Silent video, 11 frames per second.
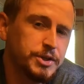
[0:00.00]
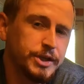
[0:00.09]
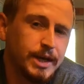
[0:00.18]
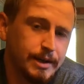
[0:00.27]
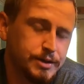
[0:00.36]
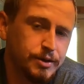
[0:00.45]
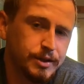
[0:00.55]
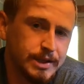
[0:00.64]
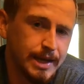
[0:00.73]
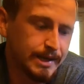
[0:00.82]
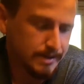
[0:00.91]
she hides during the
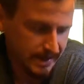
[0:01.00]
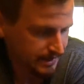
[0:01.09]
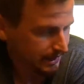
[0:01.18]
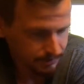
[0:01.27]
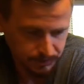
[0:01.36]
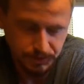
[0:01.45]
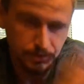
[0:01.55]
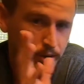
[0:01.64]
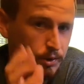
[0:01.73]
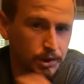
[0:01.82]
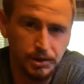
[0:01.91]
day. At night, she'll
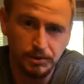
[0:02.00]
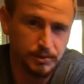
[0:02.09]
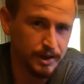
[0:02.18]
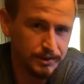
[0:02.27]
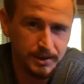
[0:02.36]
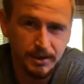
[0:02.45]
go all around.